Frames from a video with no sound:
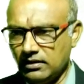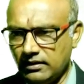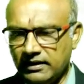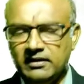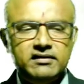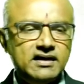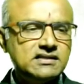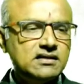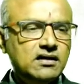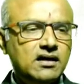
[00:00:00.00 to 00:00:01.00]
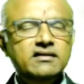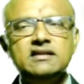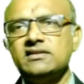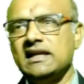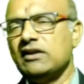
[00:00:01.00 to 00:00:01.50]
interest.
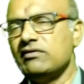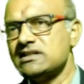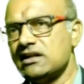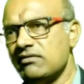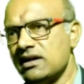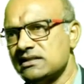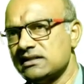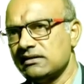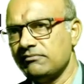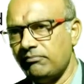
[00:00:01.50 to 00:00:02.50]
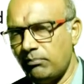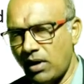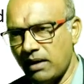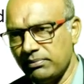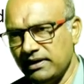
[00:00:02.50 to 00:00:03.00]
This equation was
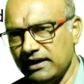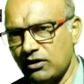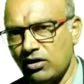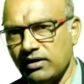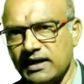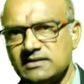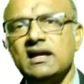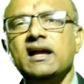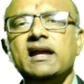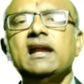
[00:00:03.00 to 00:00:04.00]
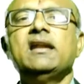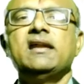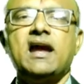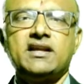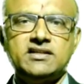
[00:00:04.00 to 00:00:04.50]
popularly called as Hill
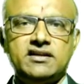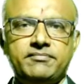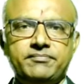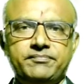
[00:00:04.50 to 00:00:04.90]
reaction.